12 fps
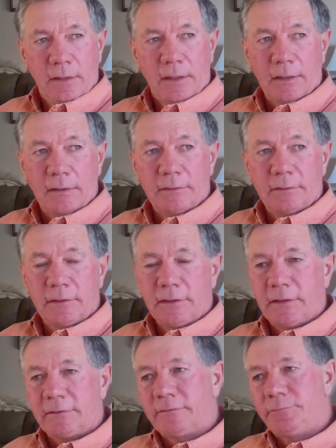and
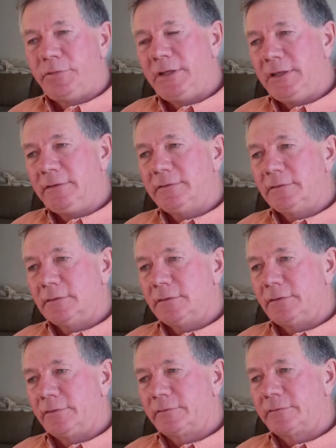it's peaked.
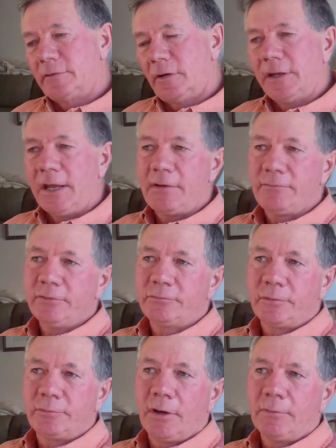On average,
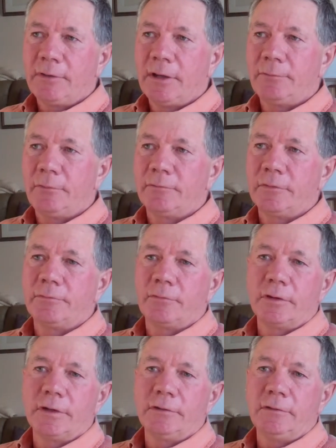we're probably up over
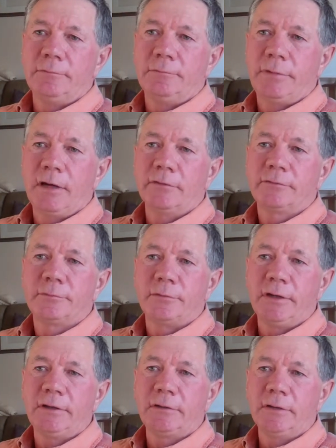400 pounds per
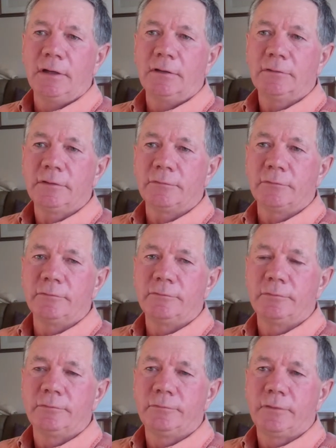acre now
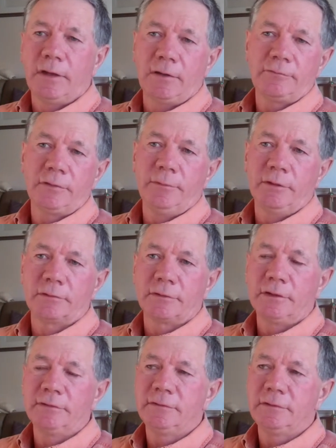after bale
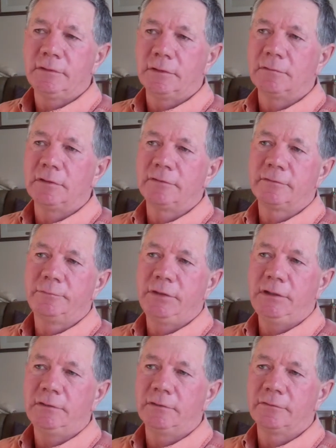grazing, and it's
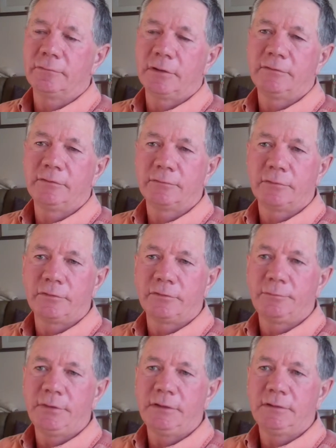peaked. There's places where it's
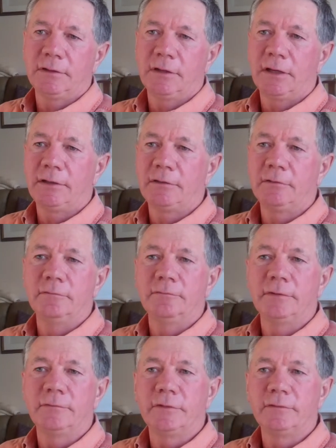peaked at
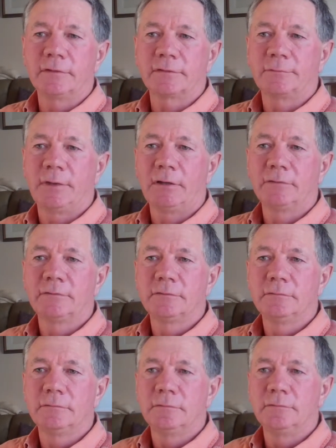956 pounds
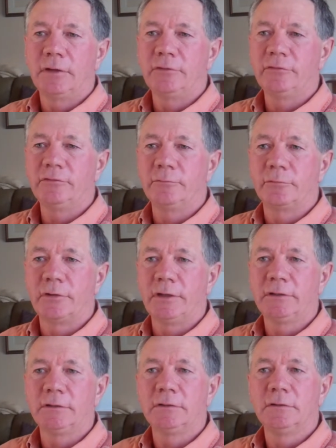nitrogen per
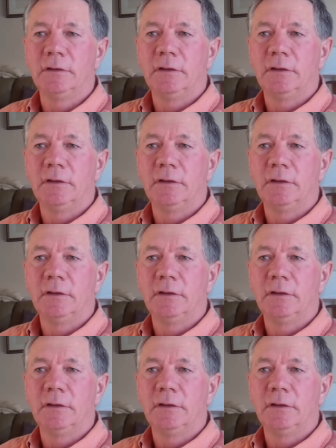acre.